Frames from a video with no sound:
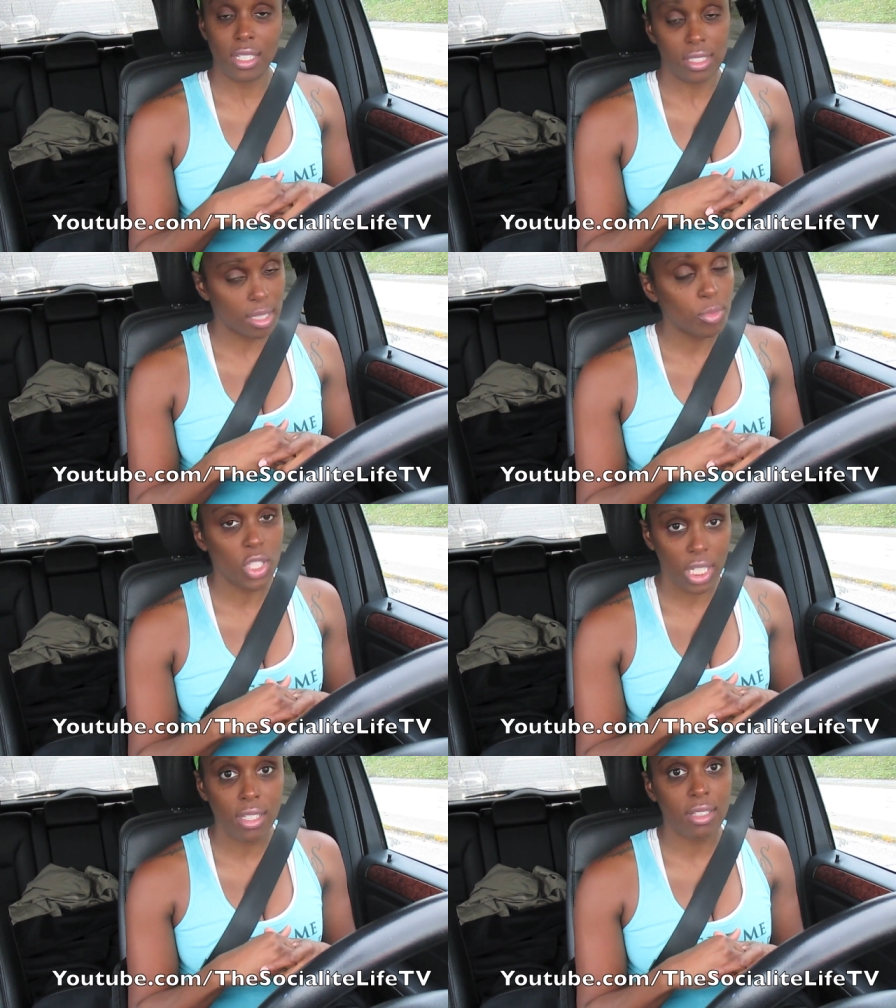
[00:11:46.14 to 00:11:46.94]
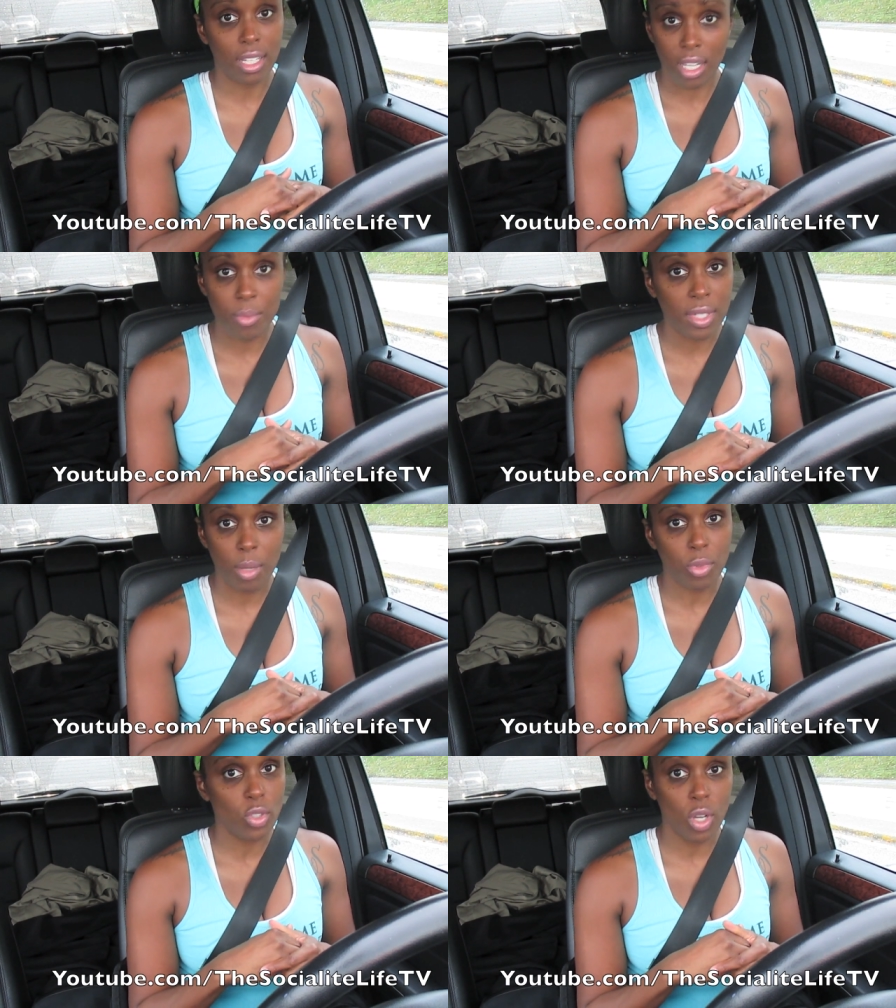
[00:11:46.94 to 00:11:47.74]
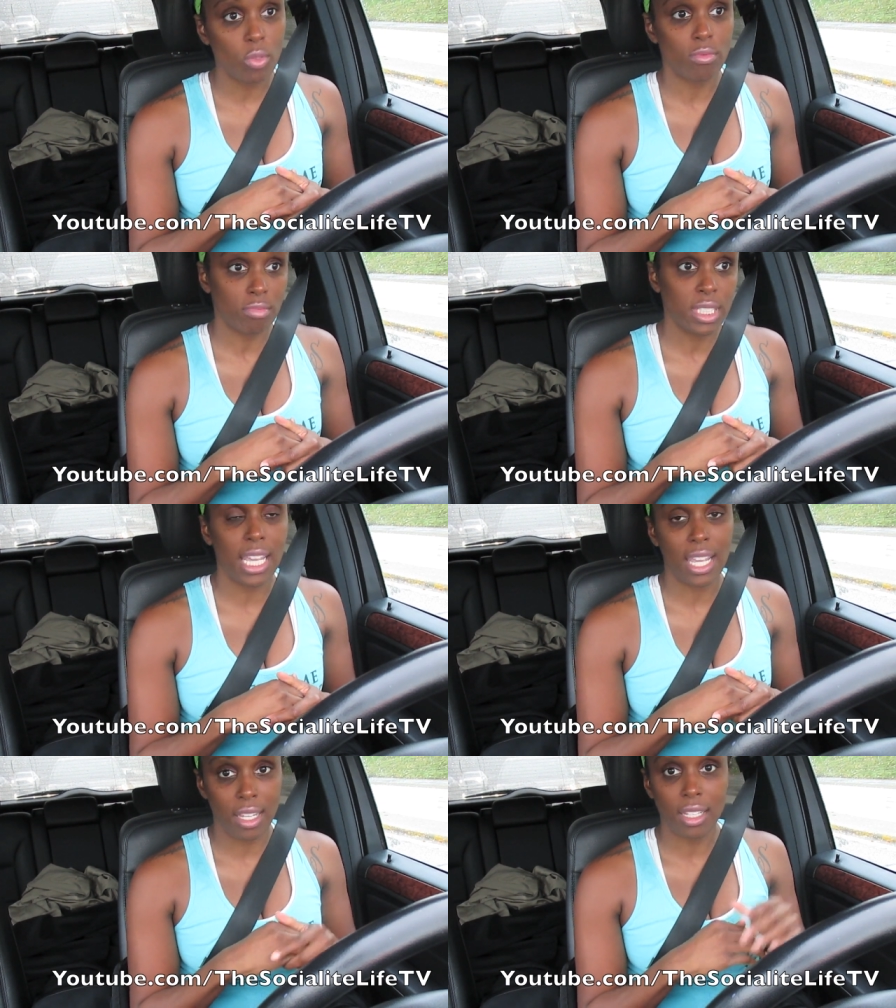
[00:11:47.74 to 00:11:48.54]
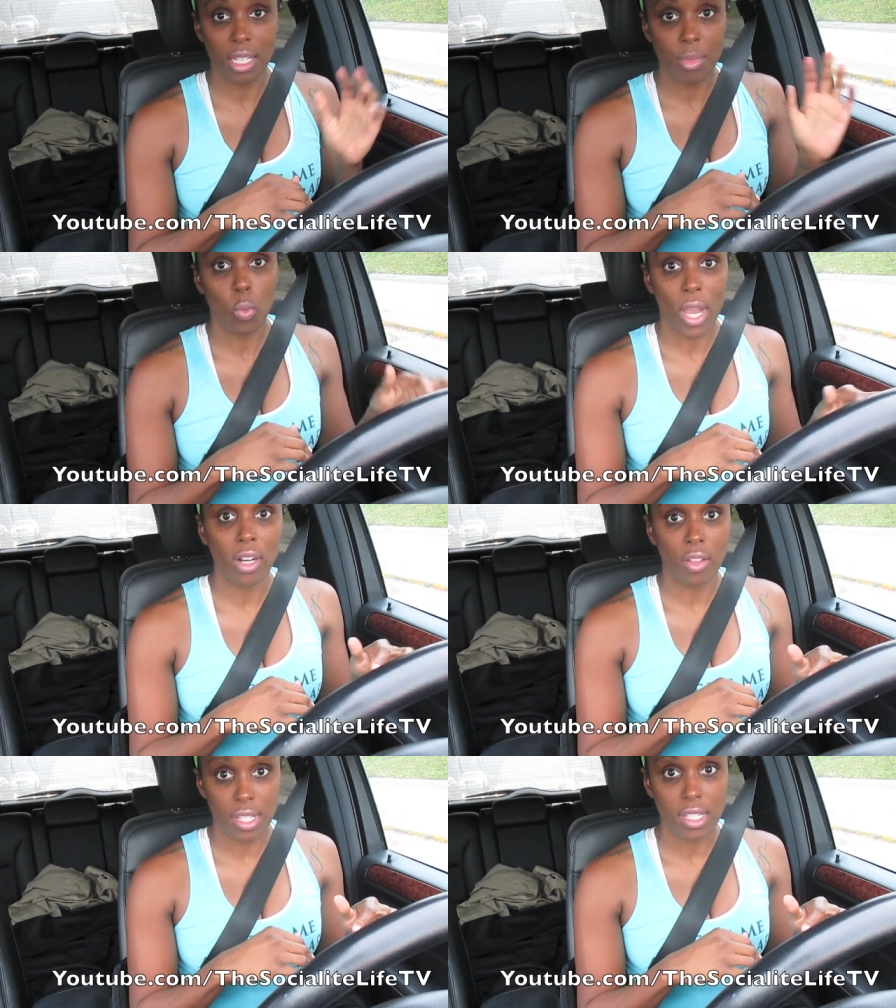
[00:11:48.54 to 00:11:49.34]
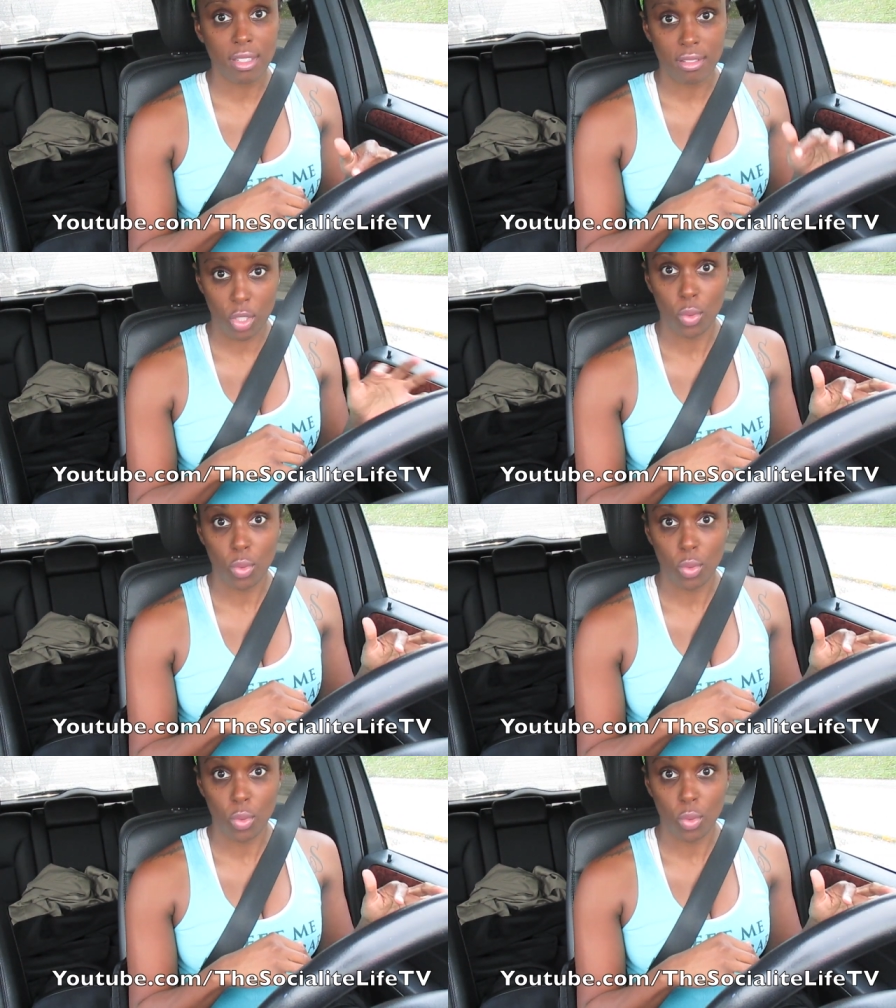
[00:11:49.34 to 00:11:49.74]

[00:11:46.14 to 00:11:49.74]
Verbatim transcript: some shit that comes up, you don't say, let me wait on this too.